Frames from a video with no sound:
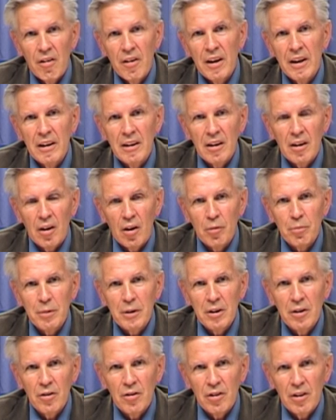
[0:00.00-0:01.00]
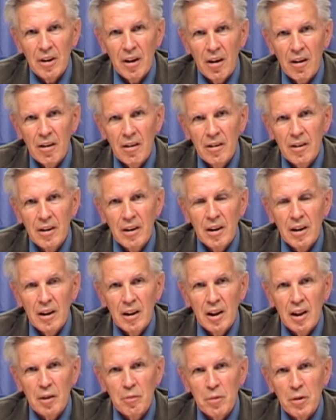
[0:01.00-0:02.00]
than clopidogrel.
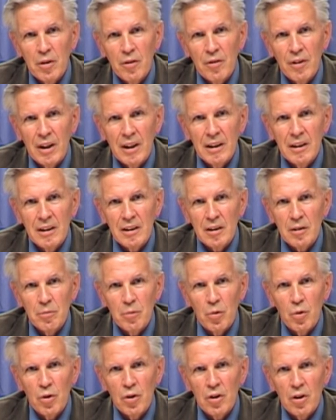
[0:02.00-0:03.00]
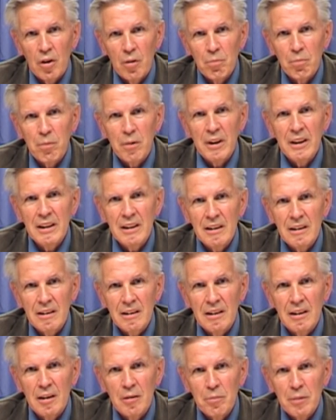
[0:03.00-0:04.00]
It provides a more
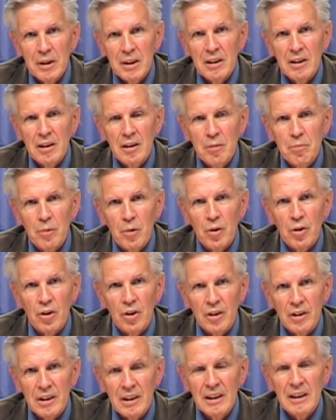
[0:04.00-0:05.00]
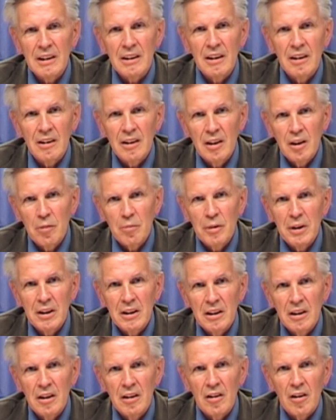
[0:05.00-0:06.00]
complete inhibition, more consistent
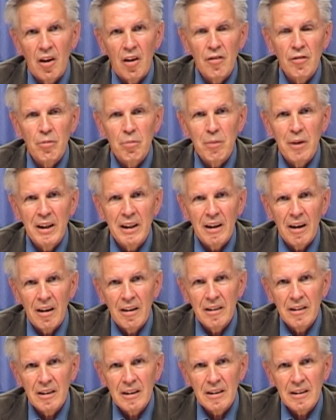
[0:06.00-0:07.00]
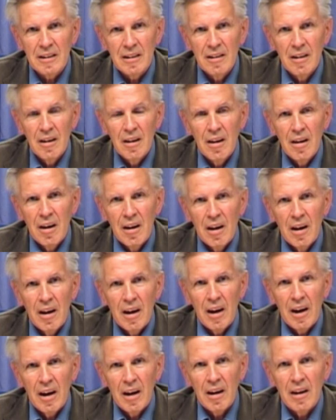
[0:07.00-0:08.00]
inhibition of platelets,
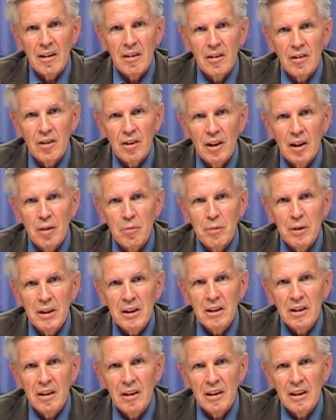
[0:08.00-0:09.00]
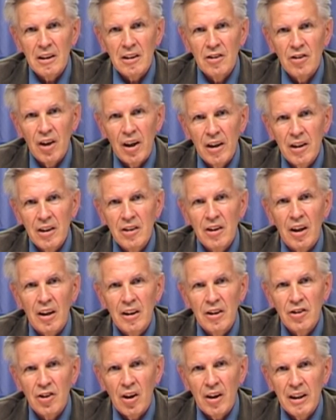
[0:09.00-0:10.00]
and the inhibition is
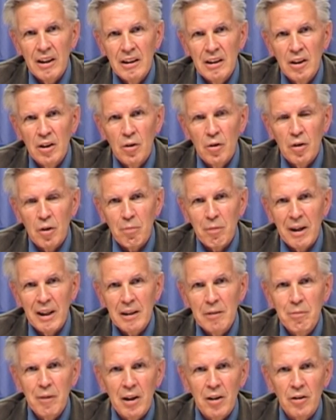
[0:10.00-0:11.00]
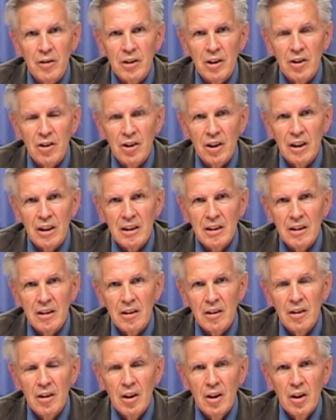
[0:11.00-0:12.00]
directly related to the plasma
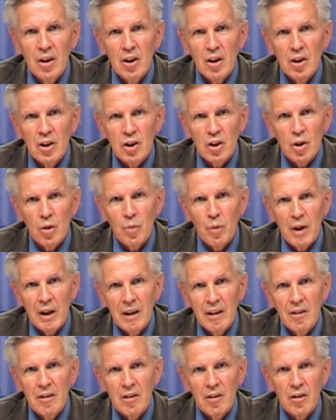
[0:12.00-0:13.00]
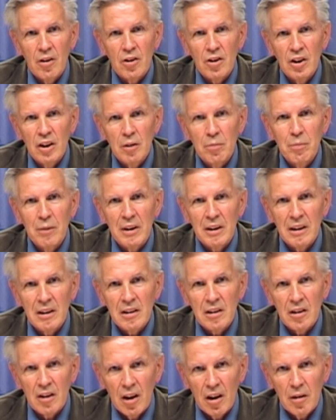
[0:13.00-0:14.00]
concentration. So when the treatment
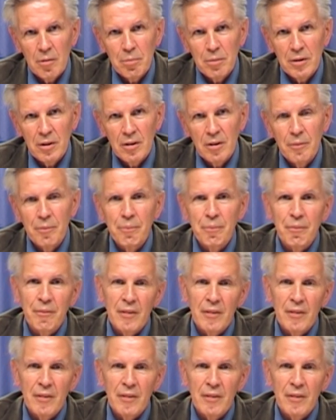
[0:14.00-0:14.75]
is stopped,